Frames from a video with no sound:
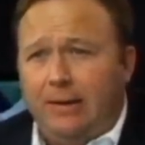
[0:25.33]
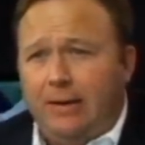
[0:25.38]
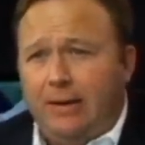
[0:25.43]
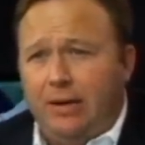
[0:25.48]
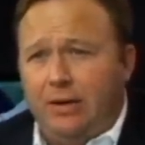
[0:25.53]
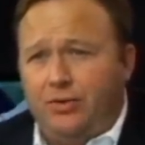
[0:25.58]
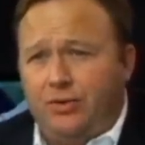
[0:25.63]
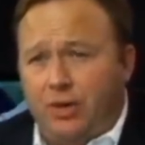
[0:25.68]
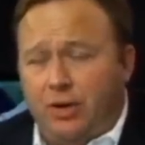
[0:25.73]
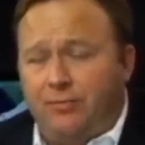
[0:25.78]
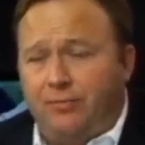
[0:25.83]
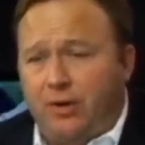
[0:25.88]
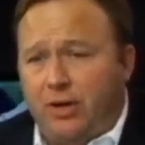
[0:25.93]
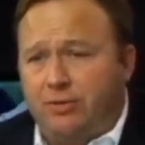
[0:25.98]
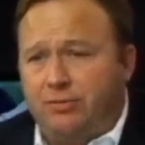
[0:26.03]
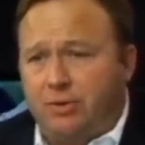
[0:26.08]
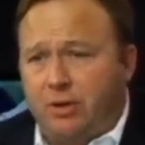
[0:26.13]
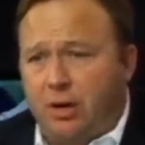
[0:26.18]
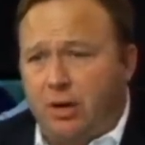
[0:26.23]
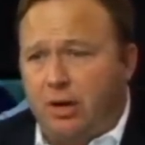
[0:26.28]
He's good
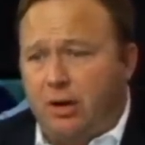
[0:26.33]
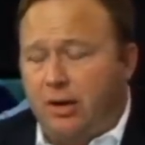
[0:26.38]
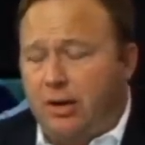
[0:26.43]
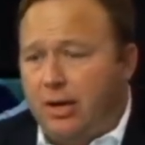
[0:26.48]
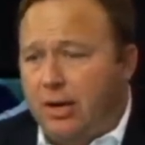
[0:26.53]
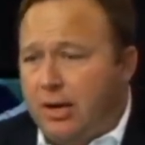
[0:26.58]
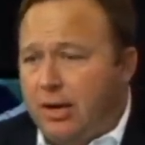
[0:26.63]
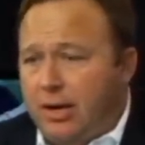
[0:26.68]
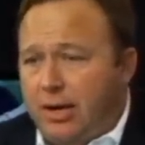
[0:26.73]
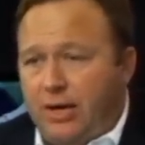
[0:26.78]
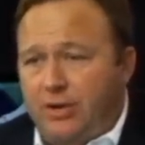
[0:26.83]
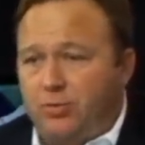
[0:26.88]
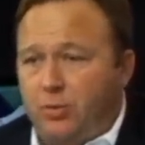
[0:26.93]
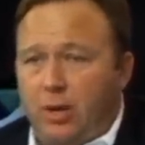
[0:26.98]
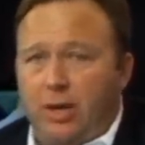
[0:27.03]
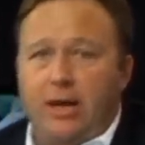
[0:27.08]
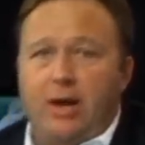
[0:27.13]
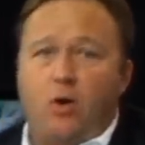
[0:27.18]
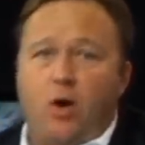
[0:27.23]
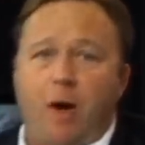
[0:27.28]
friends with her, and he's
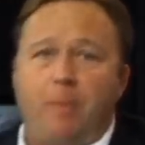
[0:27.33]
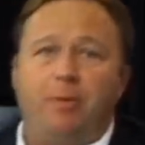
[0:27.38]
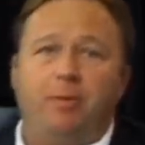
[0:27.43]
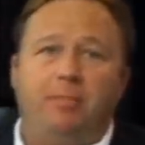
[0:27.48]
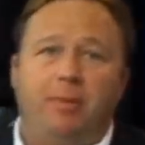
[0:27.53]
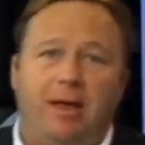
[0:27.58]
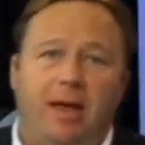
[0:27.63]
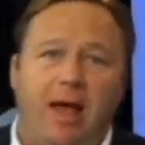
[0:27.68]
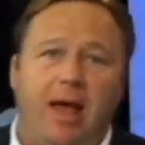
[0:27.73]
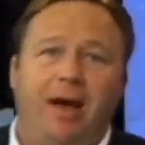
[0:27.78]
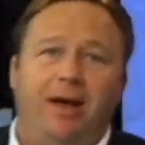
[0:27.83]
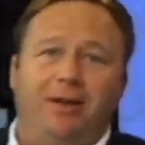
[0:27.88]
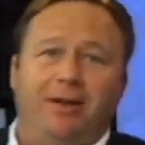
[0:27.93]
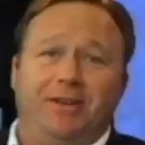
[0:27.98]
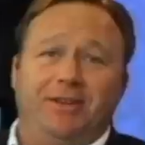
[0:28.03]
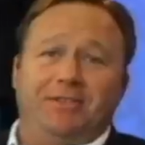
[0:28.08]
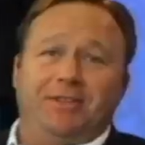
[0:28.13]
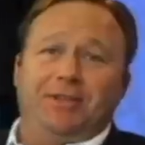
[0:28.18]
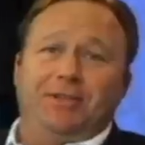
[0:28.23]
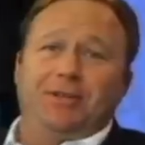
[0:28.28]
really creeping me out
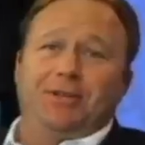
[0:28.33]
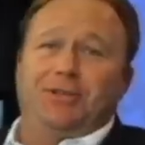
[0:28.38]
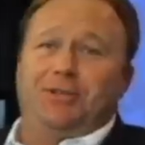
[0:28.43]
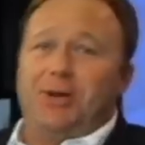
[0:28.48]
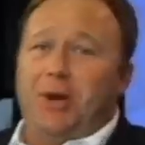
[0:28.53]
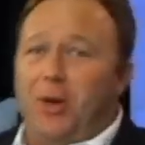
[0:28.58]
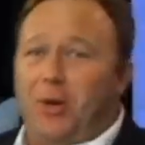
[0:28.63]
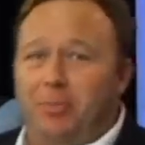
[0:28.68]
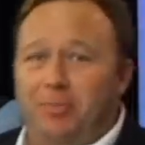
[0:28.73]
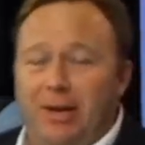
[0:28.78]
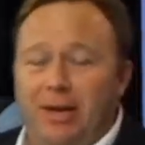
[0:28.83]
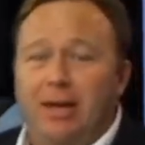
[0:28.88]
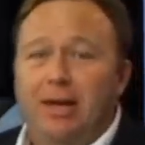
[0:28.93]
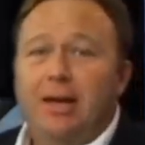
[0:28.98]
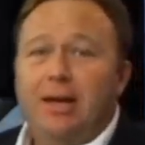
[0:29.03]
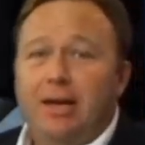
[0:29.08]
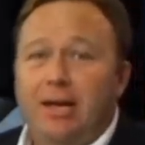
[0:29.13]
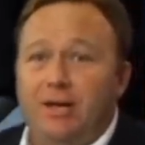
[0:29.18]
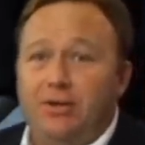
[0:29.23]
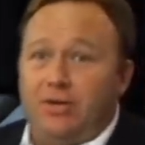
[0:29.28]
because he just told me,
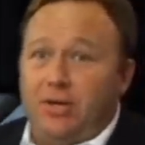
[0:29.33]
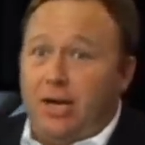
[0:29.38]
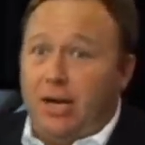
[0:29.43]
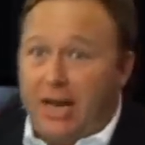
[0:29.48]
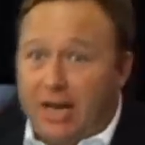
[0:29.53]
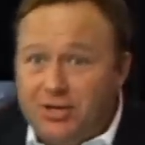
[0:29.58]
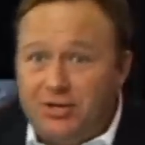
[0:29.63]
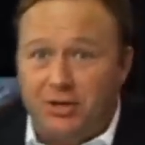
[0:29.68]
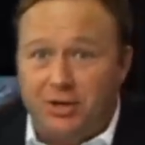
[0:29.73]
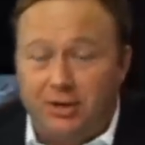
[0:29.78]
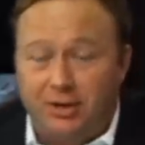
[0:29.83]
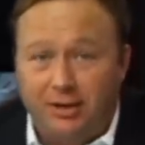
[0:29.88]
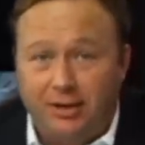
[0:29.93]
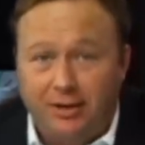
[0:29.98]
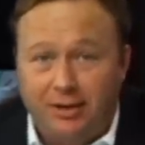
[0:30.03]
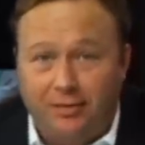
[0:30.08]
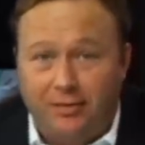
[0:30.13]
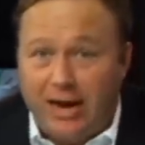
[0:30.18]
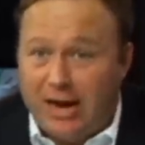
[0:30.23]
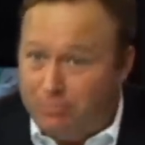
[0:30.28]
he said, listen,
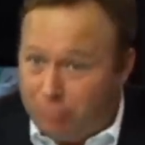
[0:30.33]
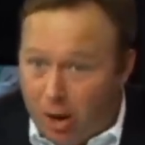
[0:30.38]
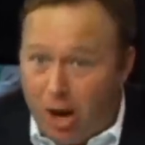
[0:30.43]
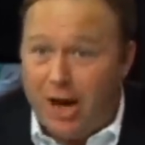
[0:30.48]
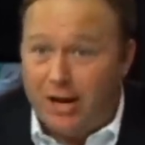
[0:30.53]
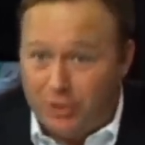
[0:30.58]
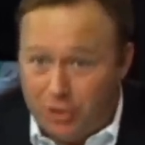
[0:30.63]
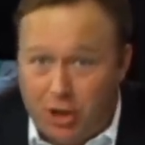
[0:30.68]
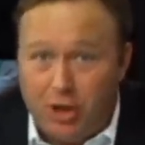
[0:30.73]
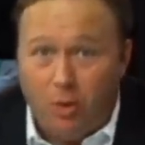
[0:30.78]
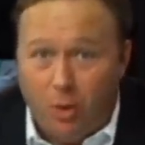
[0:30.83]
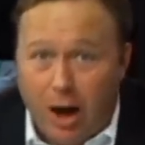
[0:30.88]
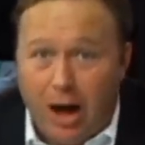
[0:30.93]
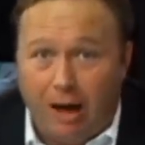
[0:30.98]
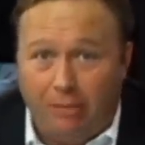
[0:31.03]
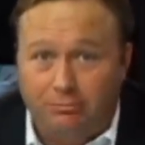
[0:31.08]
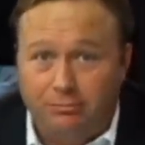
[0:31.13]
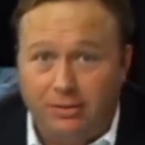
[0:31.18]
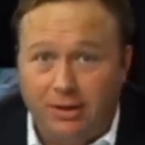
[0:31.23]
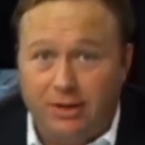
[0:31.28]
they brought you
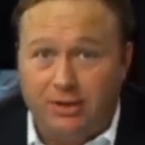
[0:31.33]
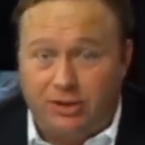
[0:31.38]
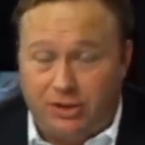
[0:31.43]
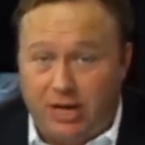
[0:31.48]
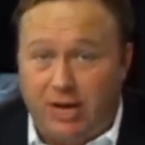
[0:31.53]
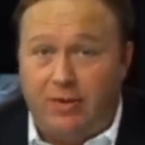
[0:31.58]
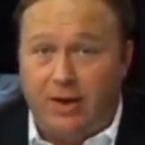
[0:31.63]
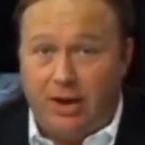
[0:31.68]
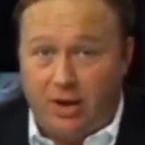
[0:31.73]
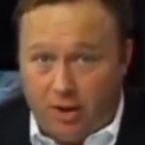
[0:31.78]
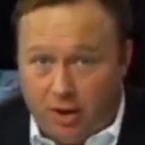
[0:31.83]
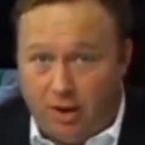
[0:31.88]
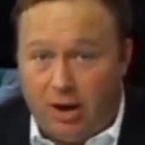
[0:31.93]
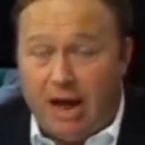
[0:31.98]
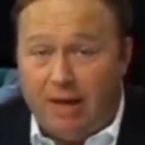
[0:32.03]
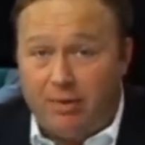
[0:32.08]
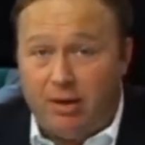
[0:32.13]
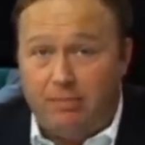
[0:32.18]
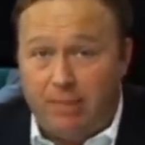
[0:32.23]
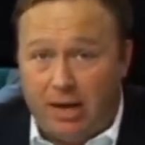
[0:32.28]
up and said they know you're
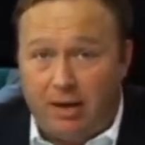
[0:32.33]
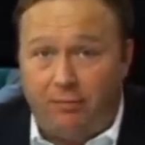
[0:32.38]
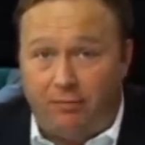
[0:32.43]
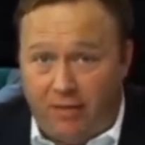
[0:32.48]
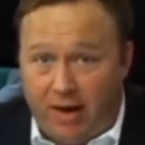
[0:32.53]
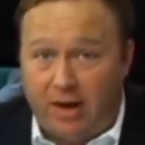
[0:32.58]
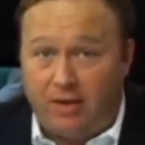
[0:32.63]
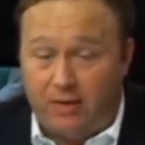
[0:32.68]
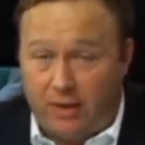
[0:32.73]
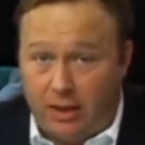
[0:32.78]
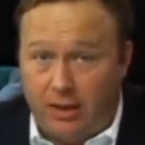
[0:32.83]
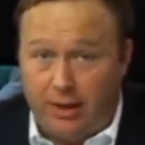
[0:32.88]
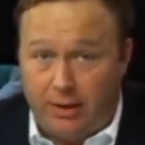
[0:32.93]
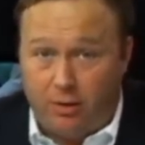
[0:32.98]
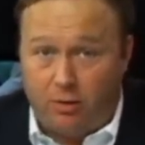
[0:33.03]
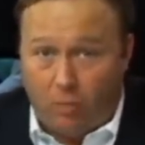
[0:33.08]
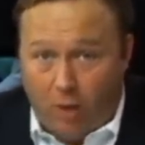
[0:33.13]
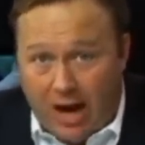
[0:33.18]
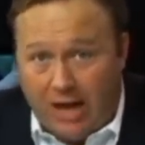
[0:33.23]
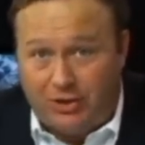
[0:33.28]
having a big effect and the elite
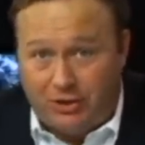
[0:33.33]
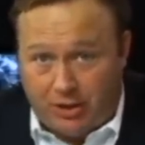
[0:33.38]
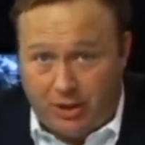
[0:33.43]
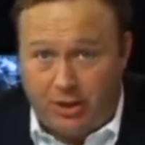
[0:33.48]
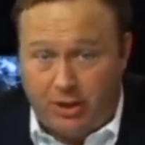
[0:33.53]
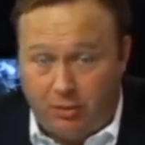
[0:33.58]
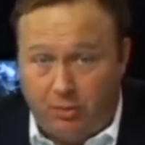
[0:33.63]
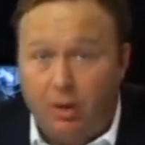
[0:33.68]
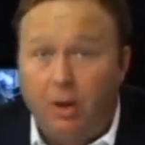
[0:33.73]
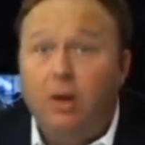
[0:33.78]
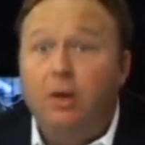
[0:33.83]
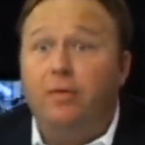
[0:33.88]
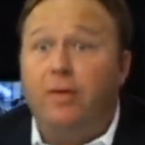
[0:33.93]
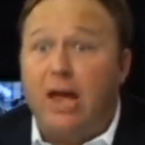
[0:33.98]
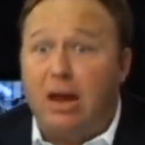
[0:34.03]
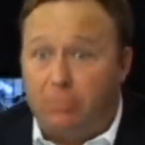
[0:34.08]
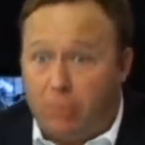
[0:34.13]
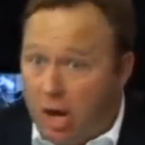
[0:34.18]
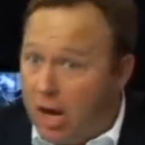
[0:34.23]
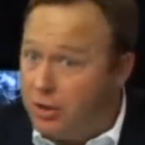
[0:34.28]
are watching you.
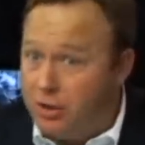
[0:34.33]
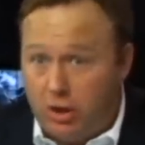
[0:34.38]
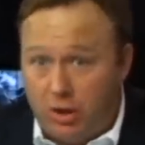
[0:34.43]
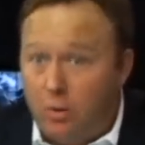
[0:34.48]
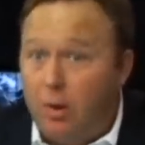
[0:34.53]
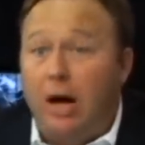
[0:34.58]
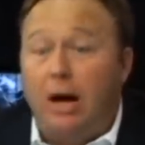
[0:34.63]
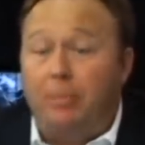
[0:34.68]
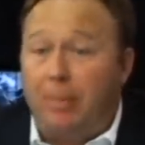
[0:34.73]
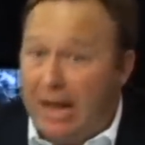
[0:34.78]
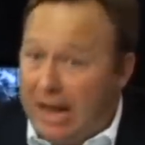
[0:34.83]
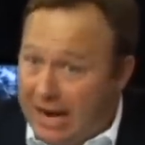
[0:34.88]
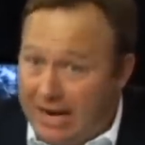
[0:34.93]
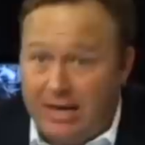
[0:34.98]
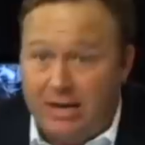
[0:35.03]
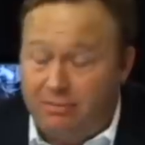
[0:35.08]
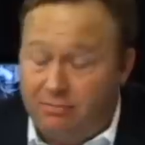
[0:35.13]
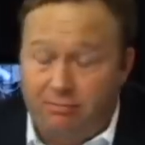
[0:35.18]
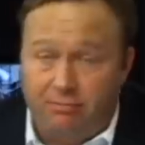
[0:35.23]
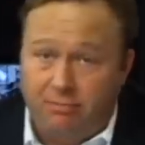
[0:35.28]
They brought you up. I
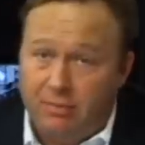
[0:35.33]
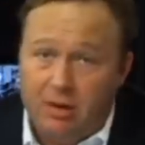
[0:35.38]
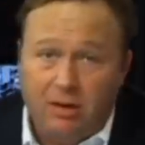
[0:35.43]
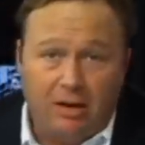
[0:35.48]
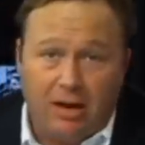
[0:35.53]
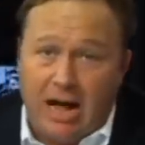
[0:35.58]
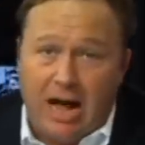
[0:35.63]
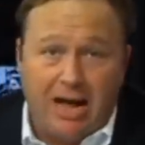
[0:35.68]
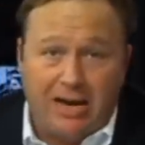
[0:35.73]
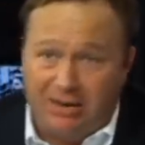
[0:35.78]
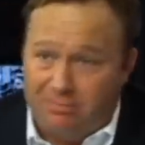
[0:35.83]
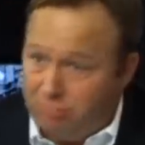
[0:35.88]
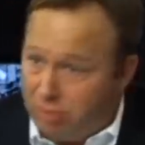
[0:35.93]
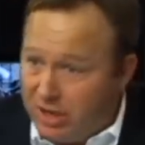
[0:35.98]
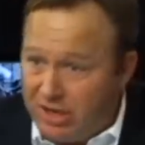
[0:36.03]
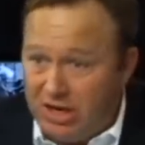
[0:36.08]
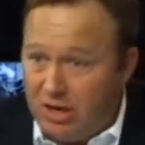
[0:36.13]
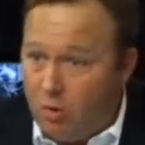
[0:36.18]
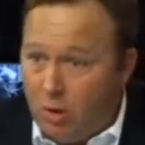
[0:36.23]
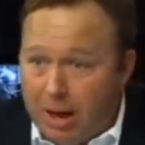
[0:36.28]
didn't, I didn't
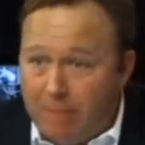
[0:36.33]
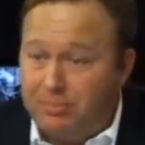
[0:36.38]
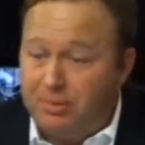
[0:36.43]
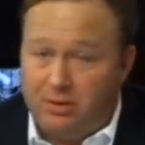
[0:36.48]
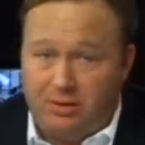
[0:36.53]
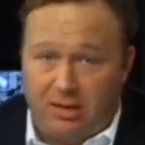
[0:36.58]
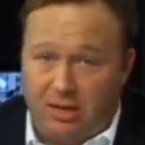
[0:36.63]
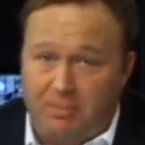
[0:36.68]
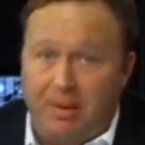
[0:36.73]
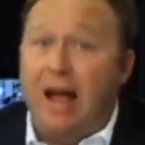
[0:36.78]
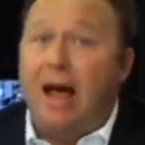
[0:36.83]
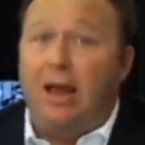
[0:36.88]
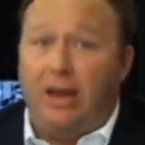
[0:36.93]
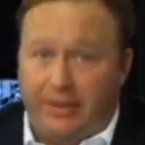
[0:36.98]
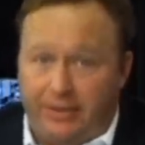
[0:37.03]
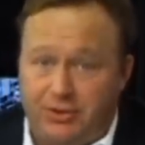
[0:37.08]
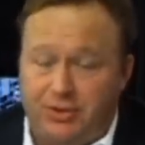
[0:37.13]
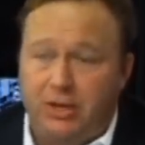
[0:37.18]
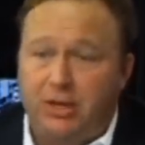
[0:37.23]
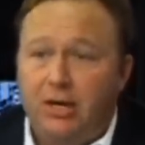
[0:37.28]
bring you up to them,
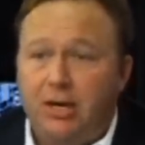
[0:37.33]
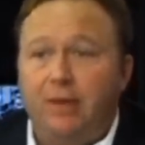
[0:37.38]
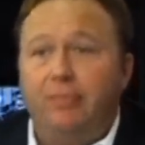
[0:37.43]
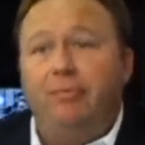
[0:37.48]
Alex.